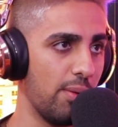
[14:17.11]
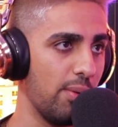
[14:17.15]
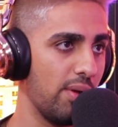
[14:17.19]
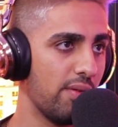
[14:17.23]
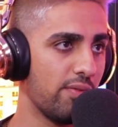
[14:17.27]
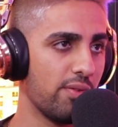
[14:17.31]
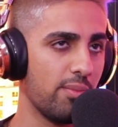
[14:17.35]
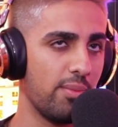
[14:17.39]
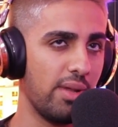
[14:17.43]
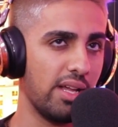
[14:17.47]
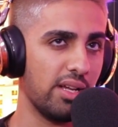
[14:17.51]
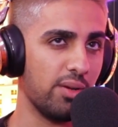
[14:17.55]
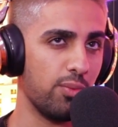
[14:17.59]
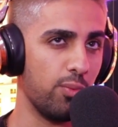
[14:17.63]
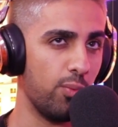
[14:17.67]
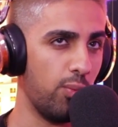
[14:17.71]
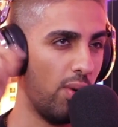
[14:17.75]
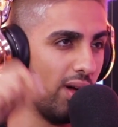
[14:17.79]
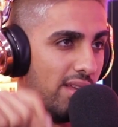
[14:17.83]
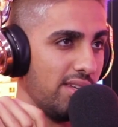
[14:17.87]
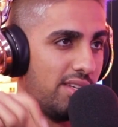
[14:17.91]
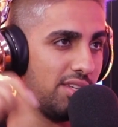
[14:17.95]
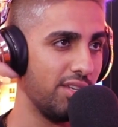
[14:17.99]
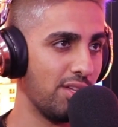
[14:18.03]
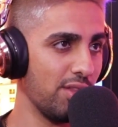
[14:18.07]
I went from like
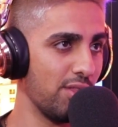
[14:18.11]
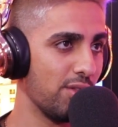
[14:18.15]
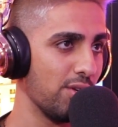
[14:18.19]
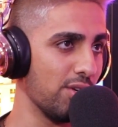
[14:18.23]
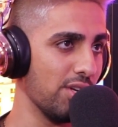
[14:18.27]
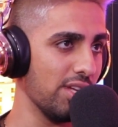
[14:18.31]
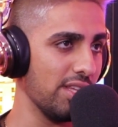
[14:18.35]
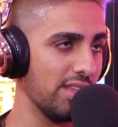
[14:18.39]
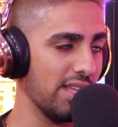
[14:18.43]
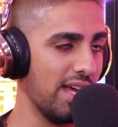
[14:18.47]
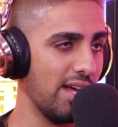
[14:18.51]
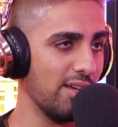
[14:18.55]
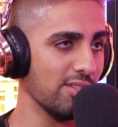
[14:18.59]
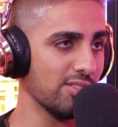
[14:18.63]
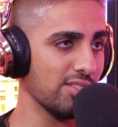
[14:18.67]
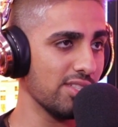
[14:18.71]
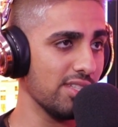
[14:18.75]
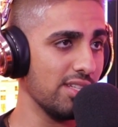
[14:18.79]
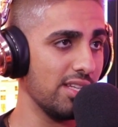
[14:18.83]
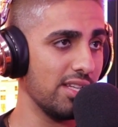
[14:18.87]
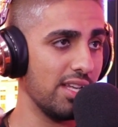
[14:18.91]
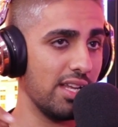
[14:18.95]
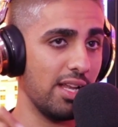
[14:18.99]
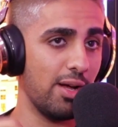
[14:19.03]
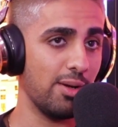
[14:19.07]
1 to
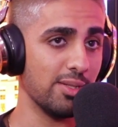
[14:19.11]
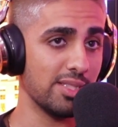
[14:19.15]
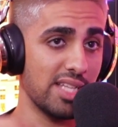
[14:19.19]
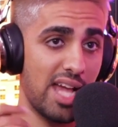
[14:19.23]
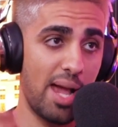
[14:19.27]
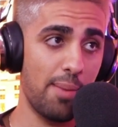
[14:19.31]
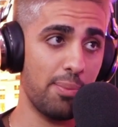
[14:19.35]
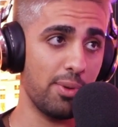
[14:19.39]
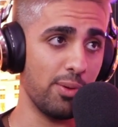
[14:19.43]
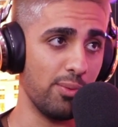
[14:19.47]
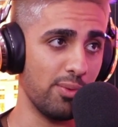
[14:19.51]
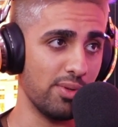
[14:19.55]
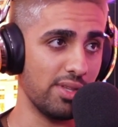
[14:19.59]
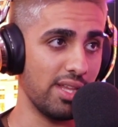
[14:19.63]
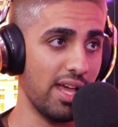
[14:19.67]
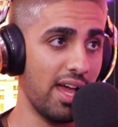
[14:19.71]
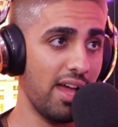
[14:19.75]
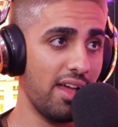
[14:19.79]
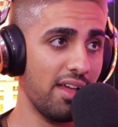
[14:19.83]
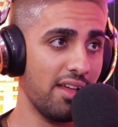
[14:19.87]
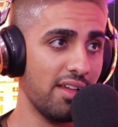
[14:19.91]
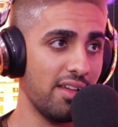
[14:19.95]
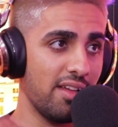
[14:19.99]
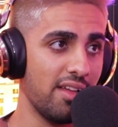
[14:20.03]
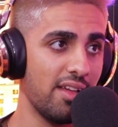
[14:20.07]
30,000, and I was happy with
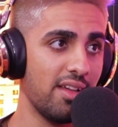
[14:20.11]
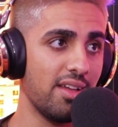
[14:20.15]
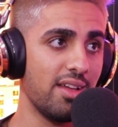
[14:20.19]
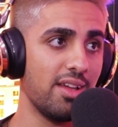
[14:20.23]
that.